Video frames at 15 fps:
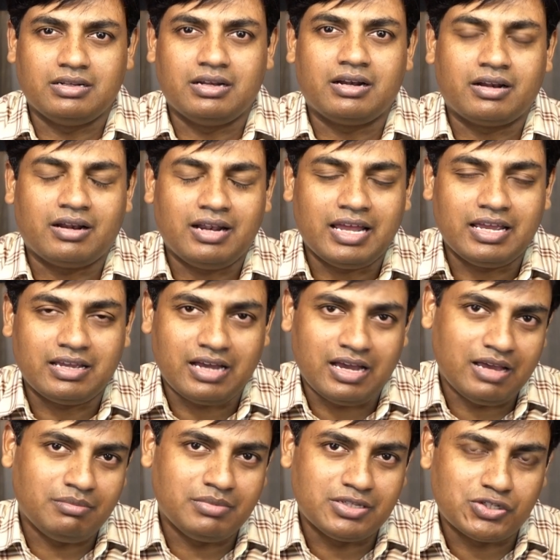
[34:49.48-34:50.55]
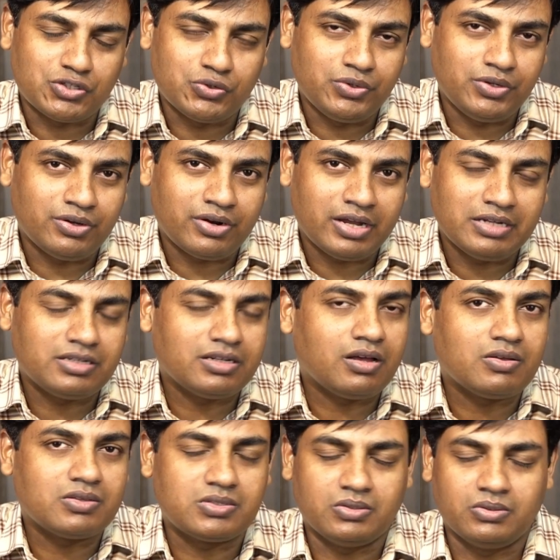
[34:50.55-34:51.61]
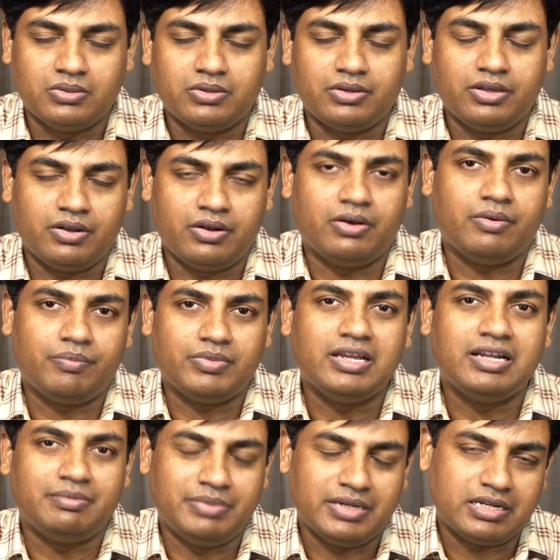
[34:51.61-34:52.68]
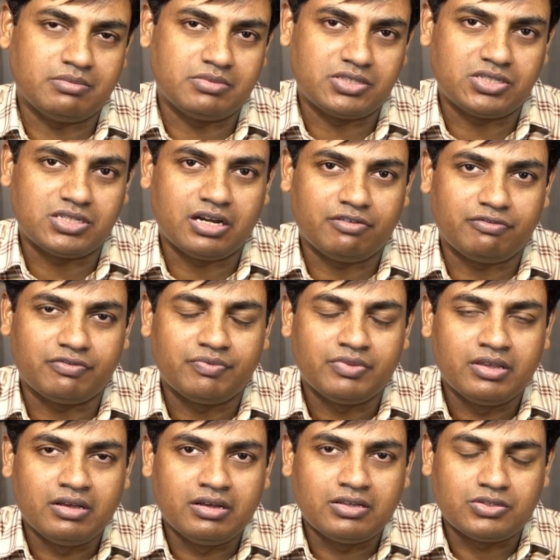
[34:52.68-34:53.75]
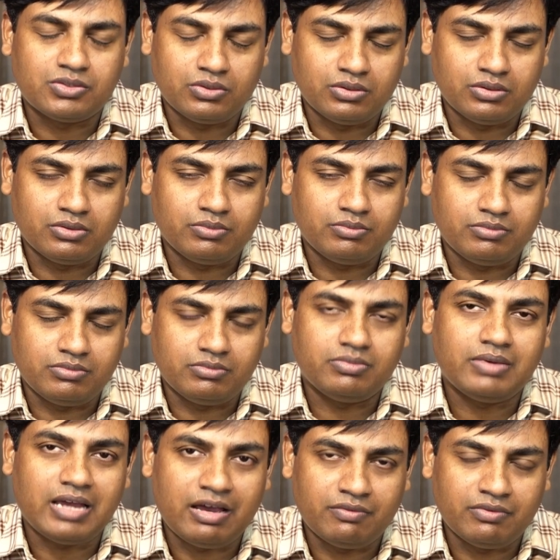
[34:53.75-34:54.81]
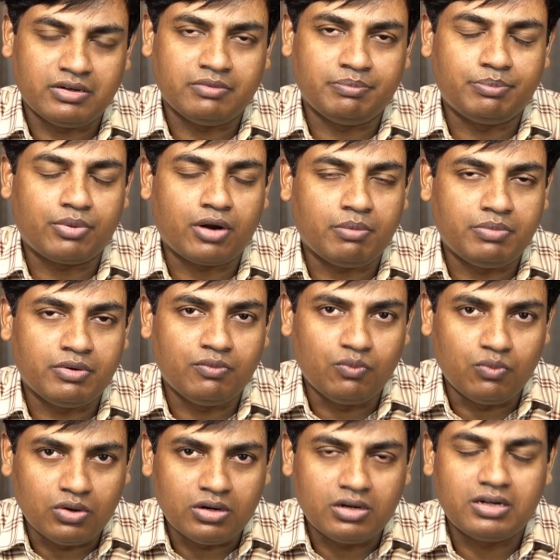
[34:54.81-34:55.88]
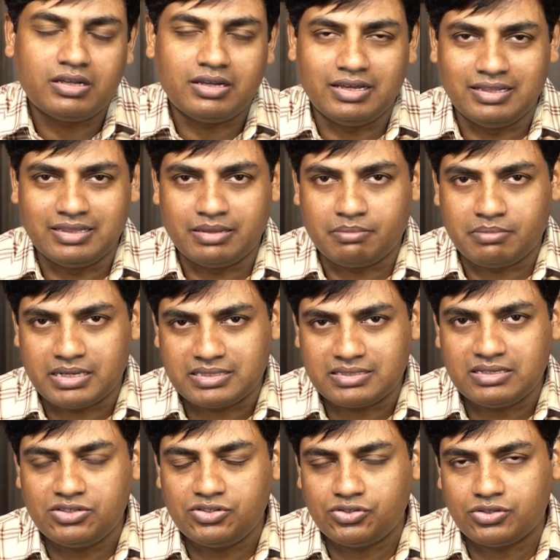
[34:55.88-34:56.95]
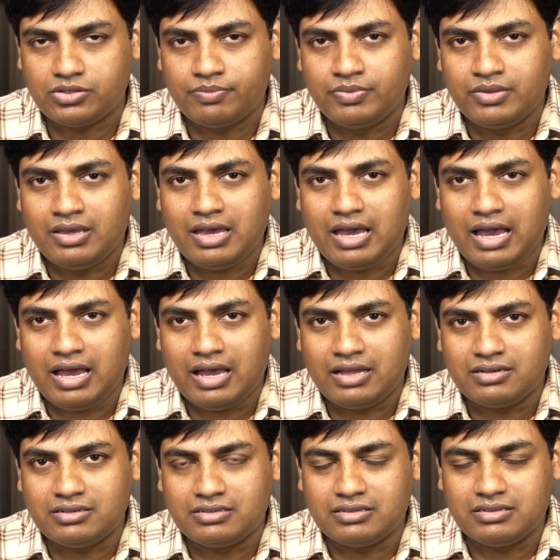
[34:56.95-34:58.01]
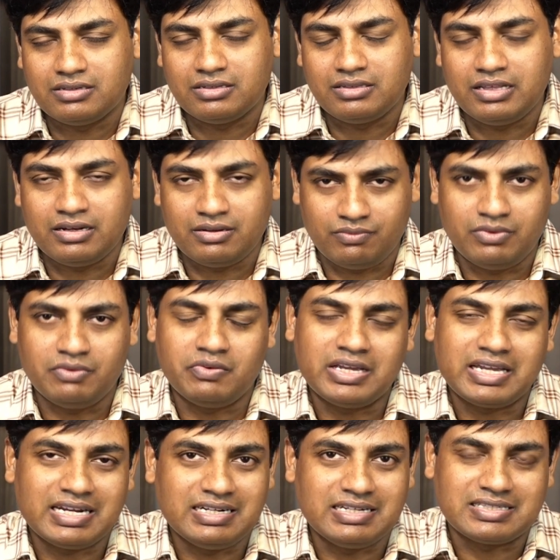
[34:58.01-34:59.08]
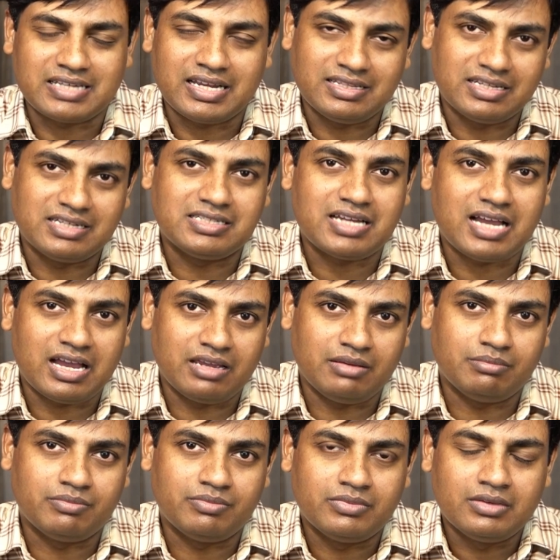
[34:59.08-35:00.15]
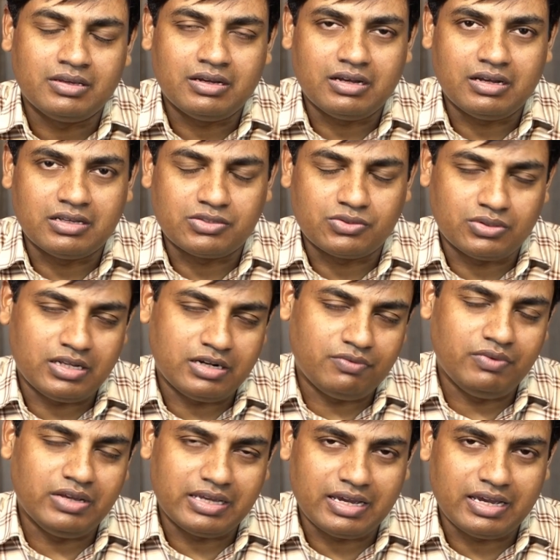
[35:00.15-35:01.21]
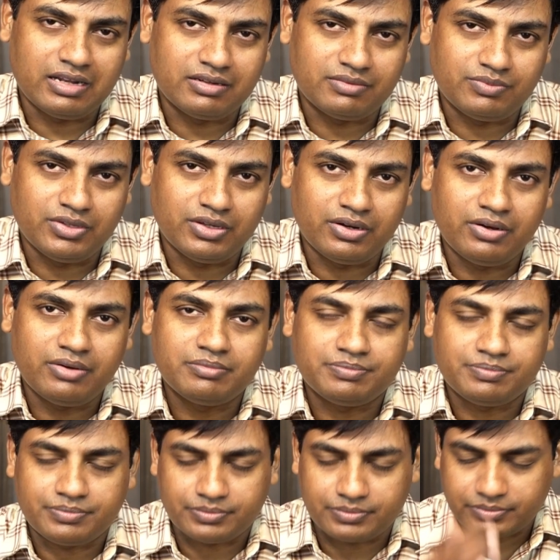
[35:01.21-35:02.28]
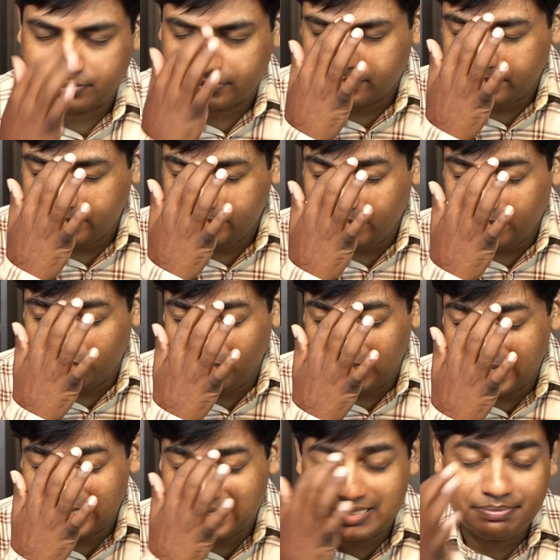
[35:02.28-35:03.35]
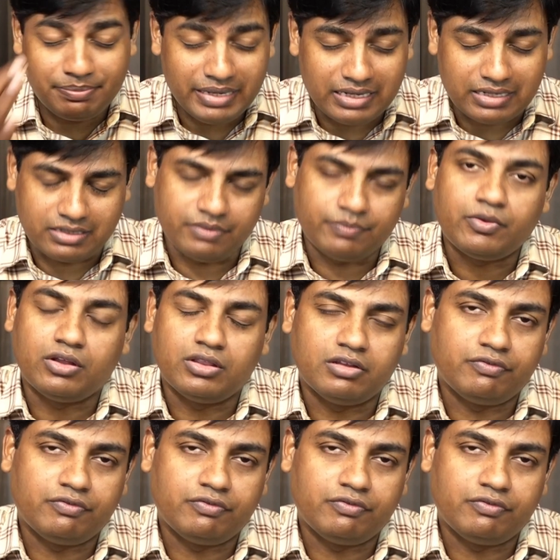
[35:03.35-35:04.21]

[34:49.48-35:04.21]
like I am in studio right now, so you know, it becomes tough. So have a proper word in the message, and then we can decide the time so that we can, you know, we can speak on the